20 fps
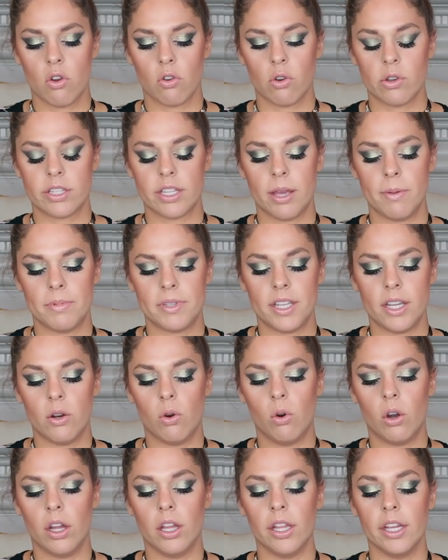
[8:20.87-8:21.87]
Rosehip seed
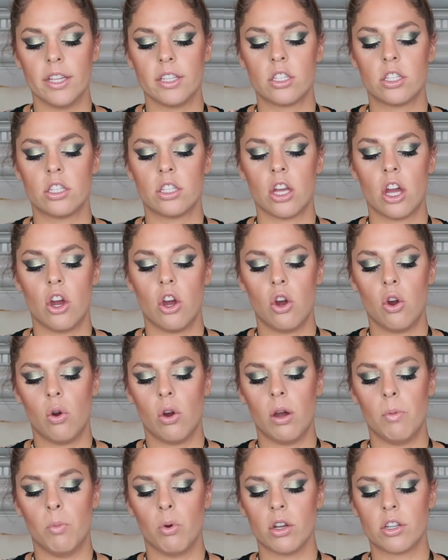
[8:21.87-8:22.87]
oil is
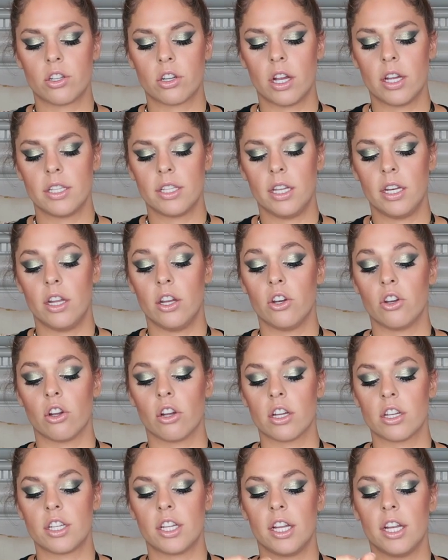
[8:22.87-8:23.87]
so moisturizing and
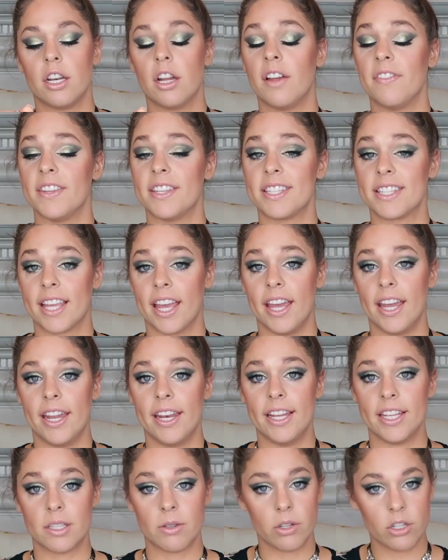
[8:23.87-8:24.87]
nourishing on the
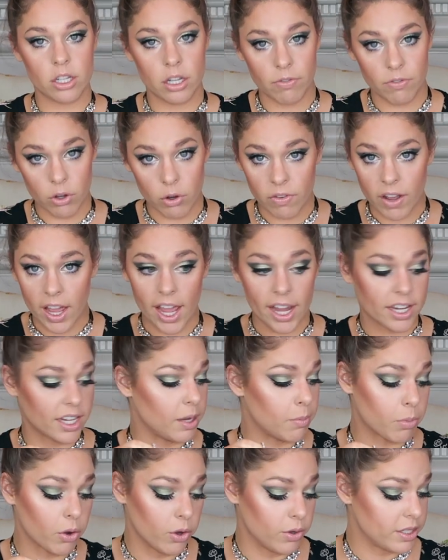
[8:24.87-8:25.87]
skin, especially if you have
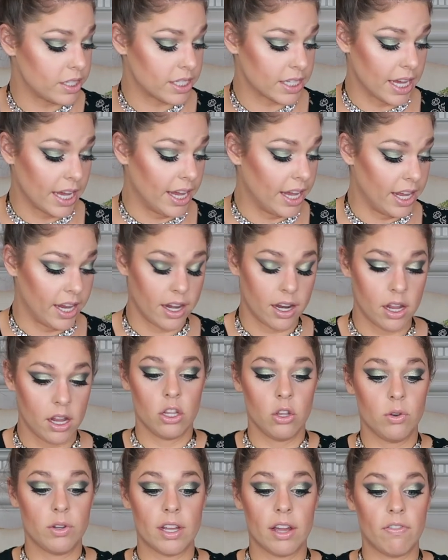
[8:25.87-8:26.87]
acne-prone skin.
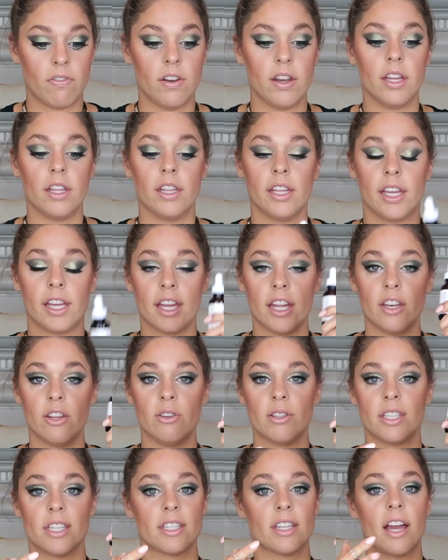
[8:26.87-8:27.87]
You definitely can
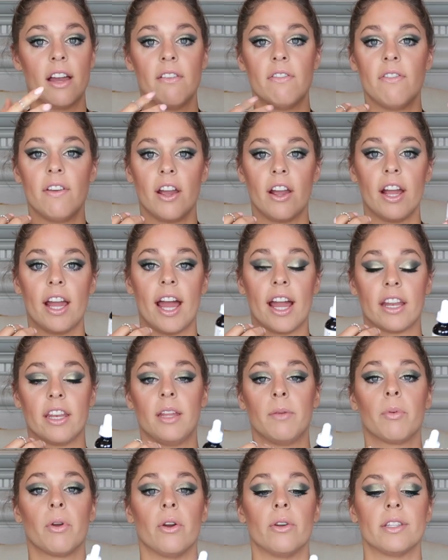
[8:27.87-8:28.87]
use this. I have very
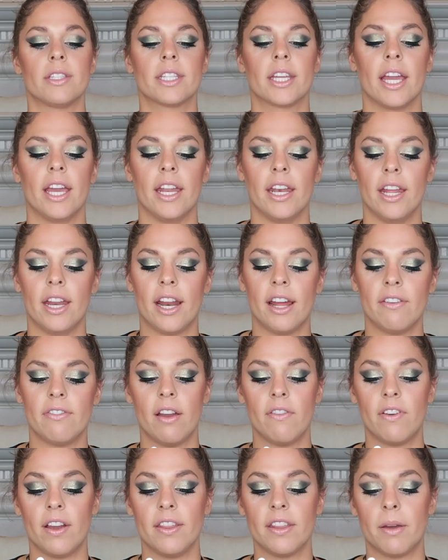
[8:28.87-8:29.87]
acne-prone skin, and
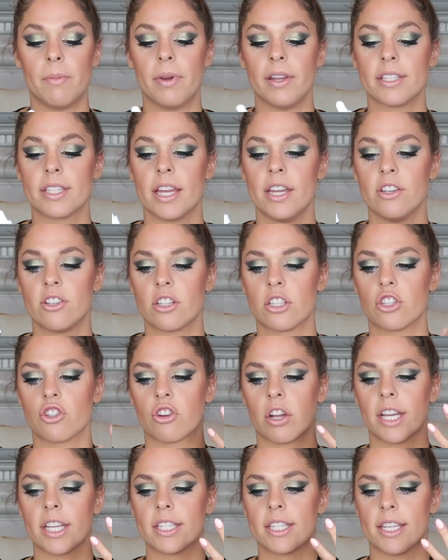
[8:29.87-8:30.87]
I find that my skin just
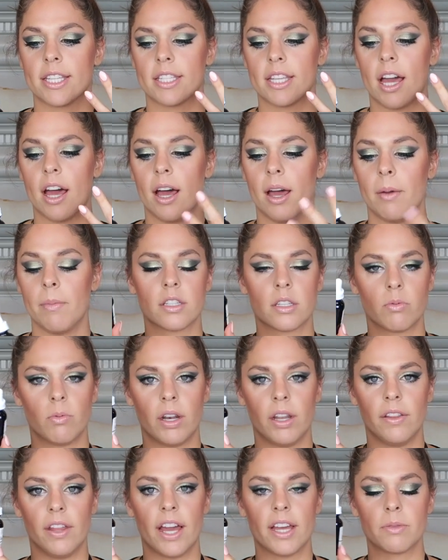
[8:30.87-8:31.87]
drinks this up. This is
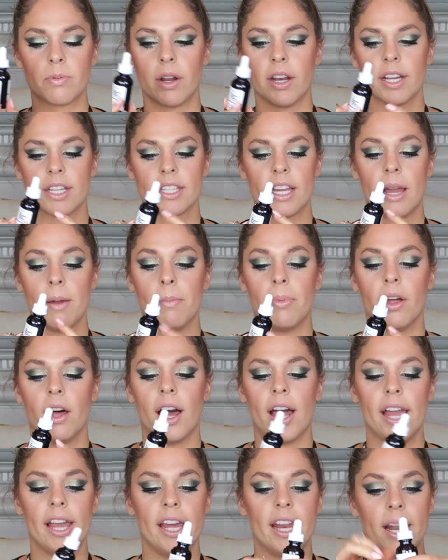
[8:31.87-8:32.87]
one of the last products I
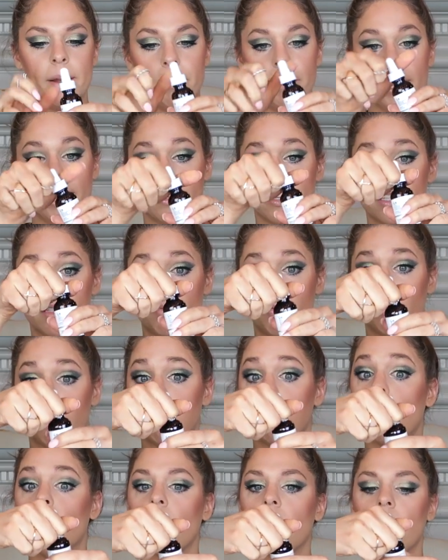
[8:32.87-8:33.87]
apply, and I apply this
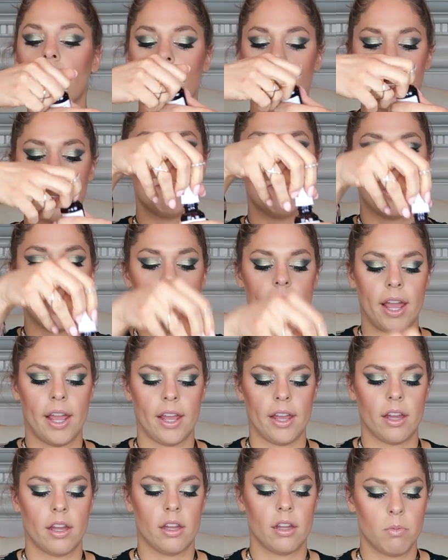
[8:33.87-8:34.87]
before
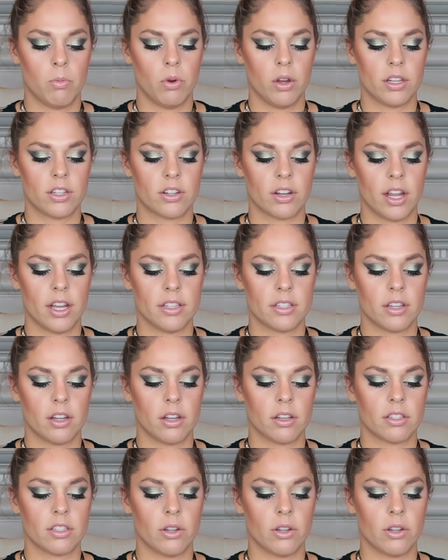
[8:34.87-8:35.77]
my moisturizer.